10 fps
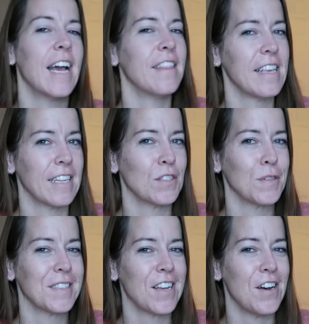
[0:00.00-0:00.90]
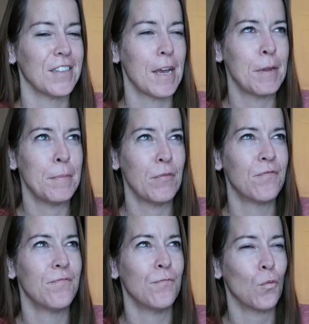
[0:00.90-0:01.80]
I think that's what it's called. I'm gonna
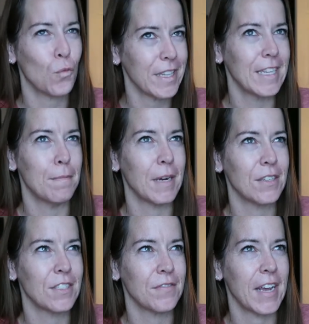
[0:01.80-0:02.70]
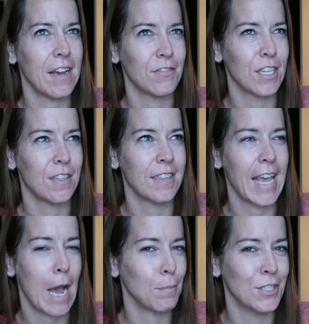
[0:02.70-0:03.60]
be really embarrassed if I have to
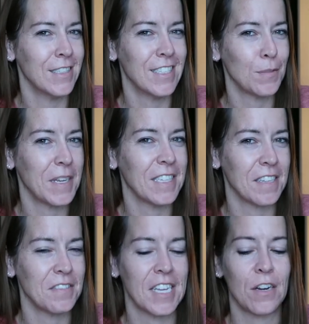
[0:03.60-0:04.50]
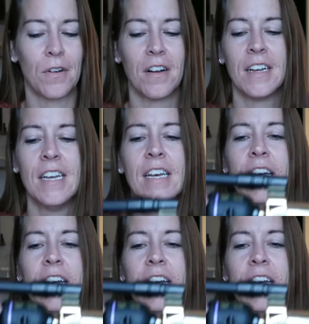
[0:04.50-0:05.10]
caption this because I've said it wrong.